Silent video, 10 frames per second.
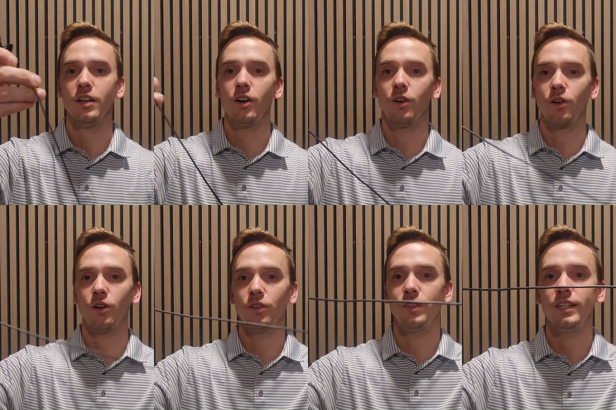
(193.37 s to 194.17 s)
on
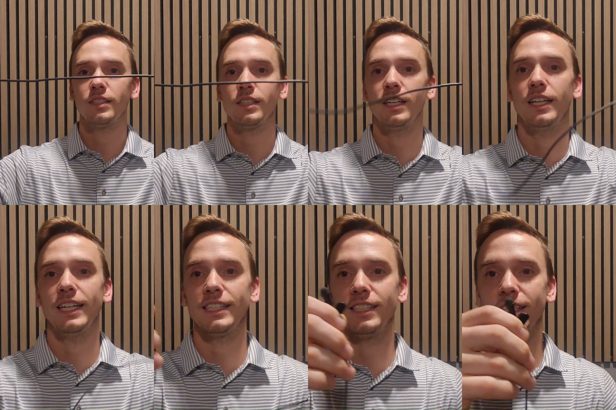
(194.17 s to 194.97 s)
all of this to get it
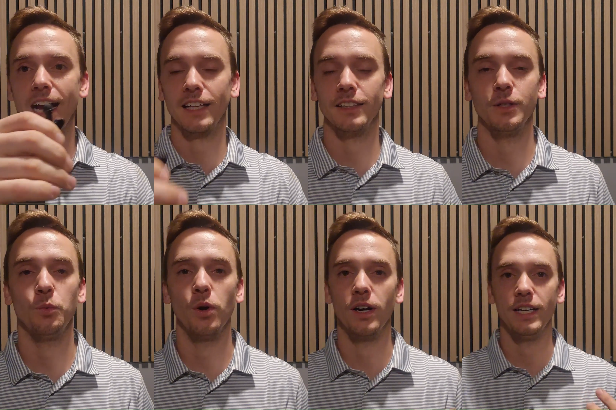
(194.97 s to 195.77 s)
exactly
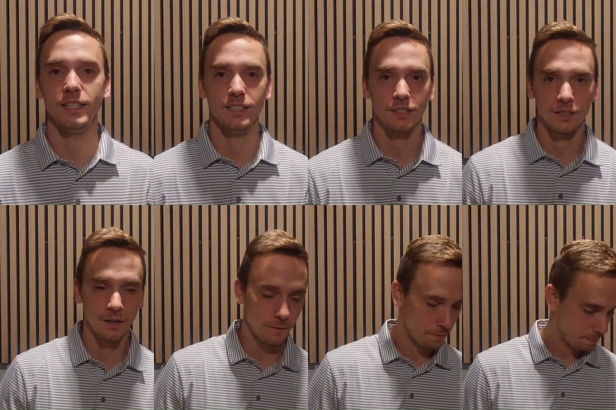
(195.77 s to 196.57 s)
where it needs to go.